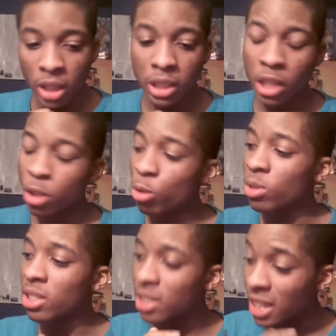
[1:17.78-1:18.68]
Did you
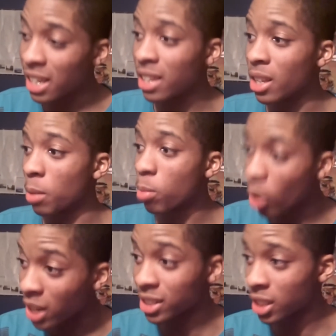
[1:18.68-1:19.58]
see their
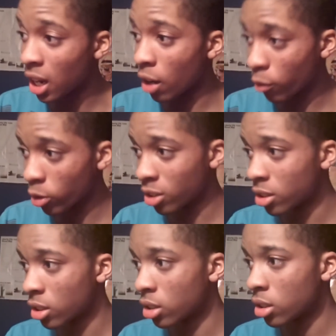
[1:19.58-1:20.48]
press
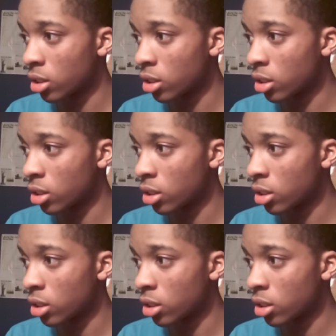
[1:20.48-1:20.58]
conference?